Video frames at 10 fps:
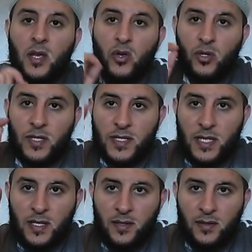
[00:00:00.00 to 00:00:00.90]
Notice
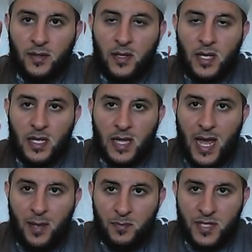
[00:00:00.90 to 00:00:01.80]
here, the
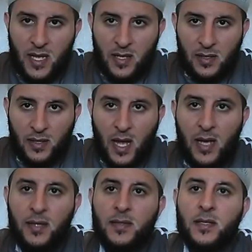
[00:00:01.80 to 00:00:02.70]
hamza,
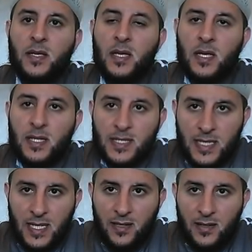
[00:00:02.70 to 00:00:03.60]
light.
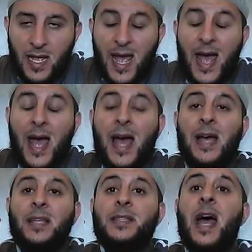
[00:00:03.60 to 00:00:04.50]
Sin
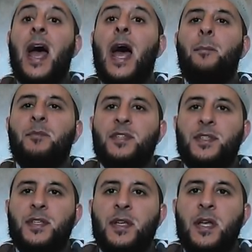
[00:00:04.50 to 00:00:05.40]
has
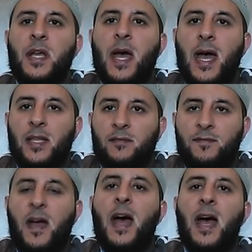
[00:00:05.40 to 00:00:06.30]
hams. And
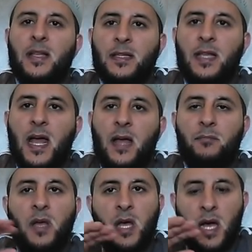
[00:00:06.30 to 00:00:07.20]
fa and
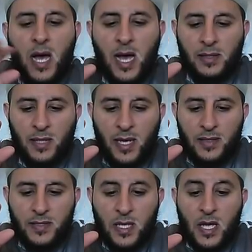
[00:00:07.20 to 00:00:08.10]
lam are
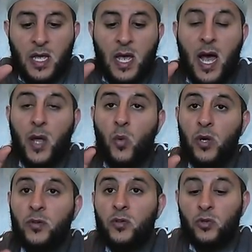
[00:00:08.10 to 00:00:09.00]
light. I
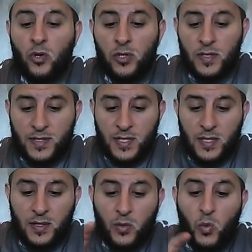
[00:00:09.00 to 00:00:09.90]
want you to notice
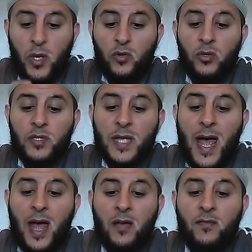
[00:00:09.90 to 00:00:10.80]
here, we don't
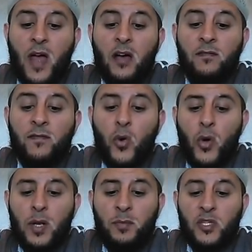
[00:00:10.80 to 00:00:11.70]
have a
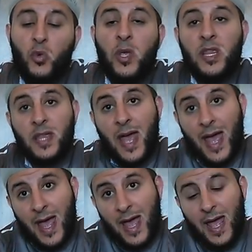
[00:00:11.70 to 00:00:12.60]
vowel between the
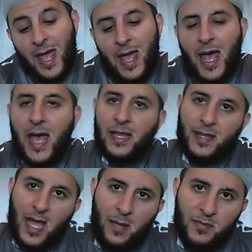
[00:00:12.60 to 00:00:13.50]
ha and
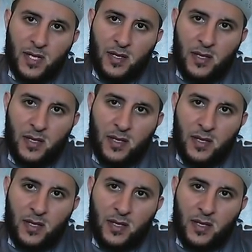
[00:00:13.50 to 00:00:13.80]
the hamza.